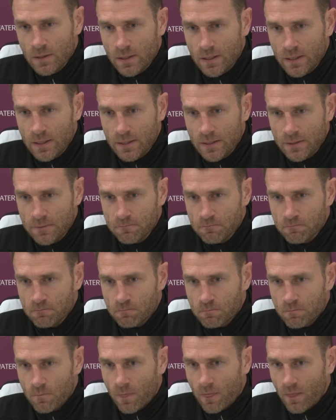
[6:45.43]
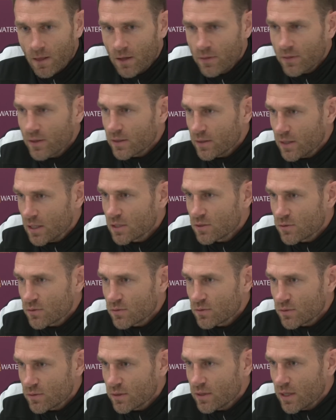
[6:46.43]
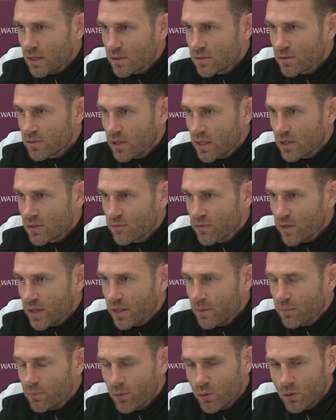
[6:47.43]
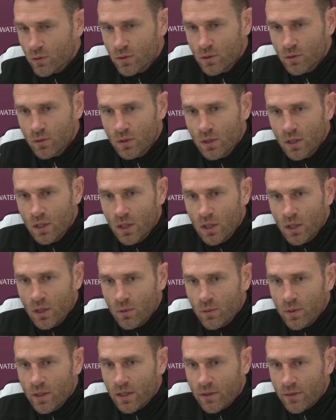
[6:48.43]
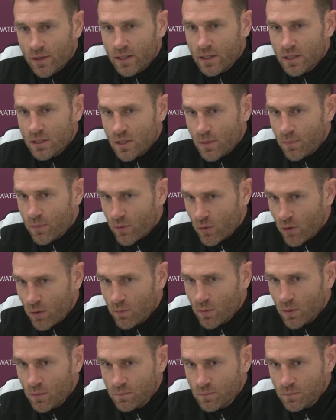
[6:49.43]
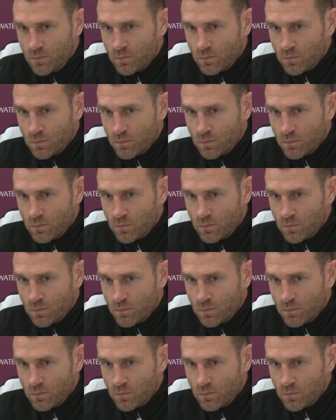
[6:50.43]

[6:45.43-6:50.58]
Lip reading: I think that's very important. Where I think it's a problem,